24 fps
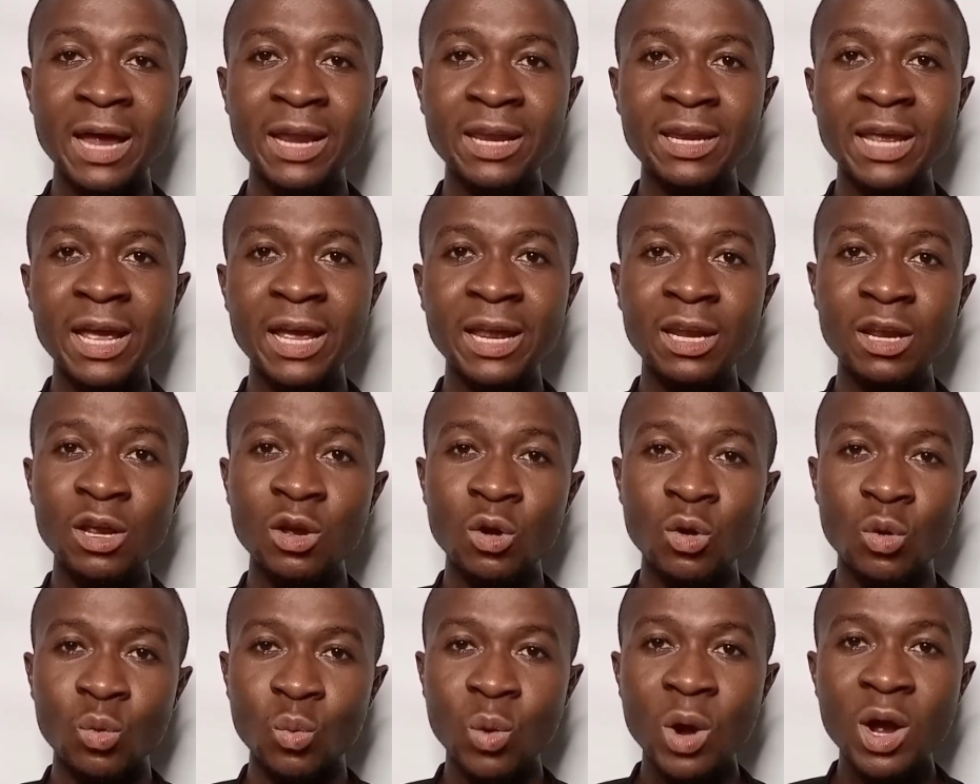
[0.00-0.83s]
And then
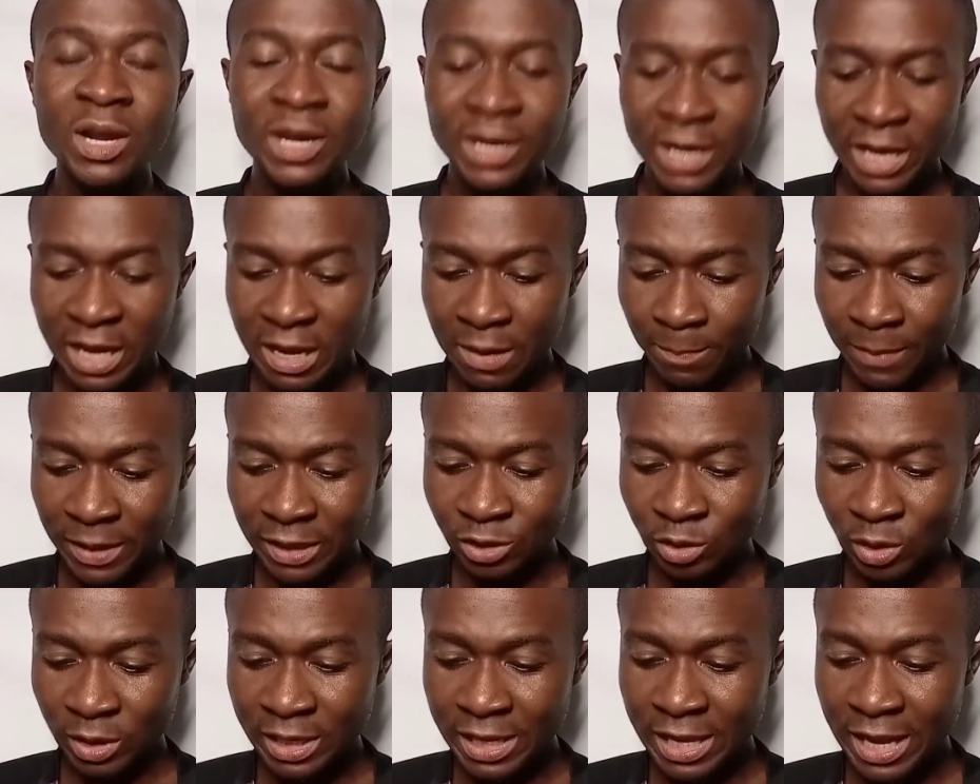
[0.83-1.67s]
one day,
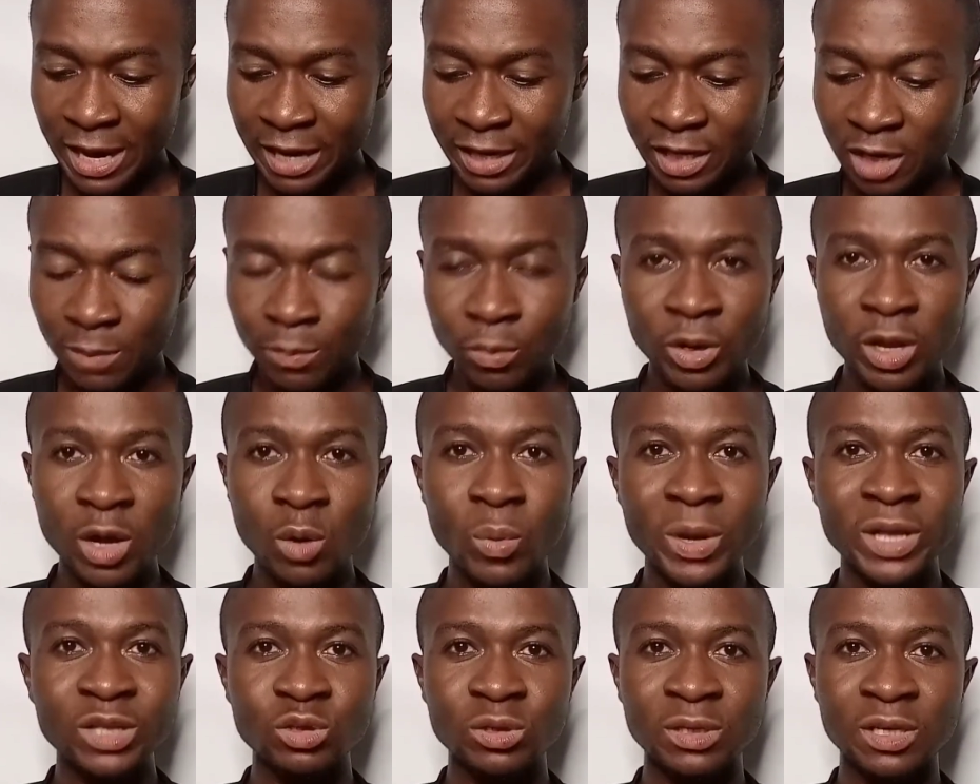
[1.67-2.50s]
Pastor E.
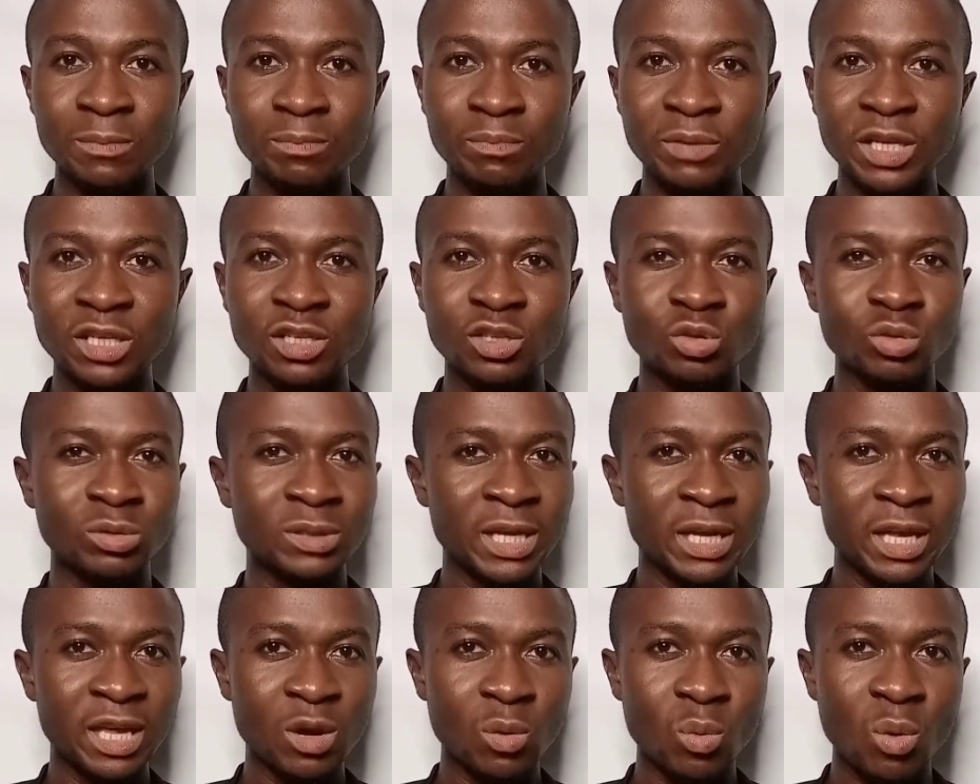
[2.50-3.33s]
Adeboye went to the beach to
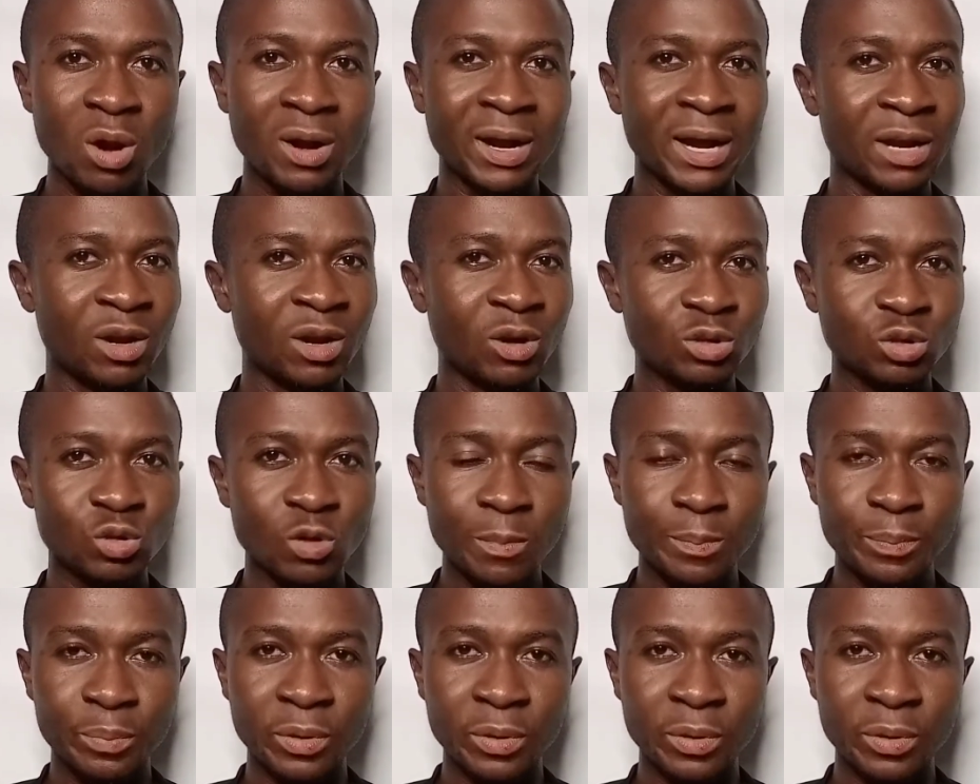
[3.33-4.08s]
take a walk and also